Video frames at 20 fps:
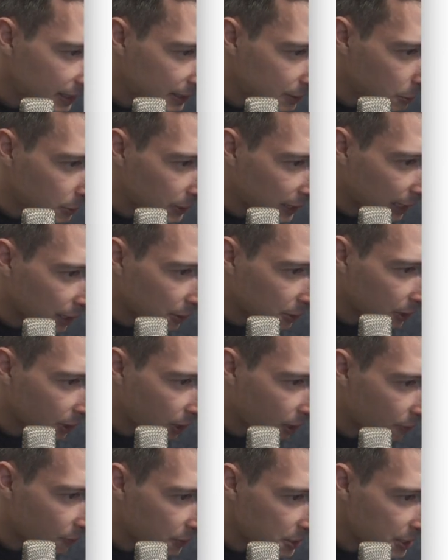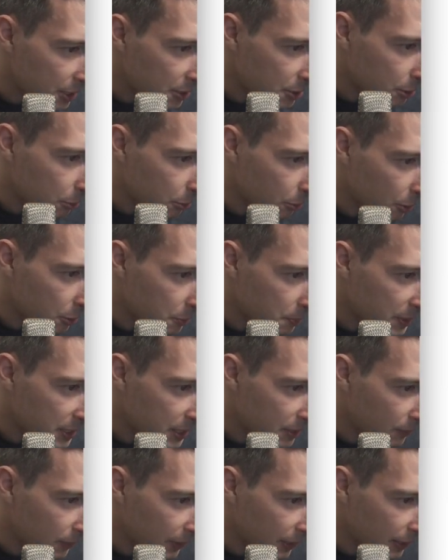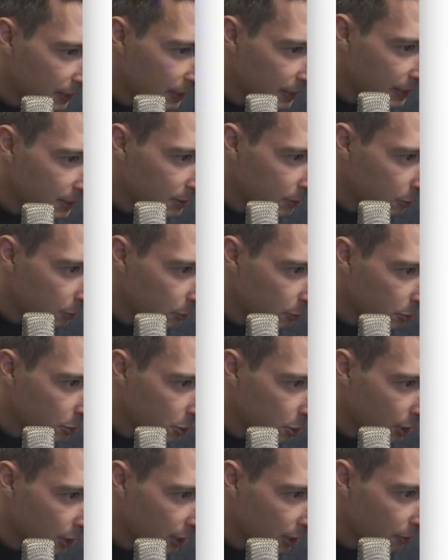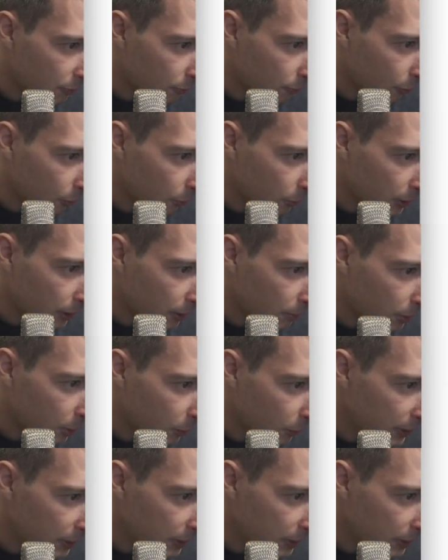to tailor the conversation to your specific needs. Could you share your phone number with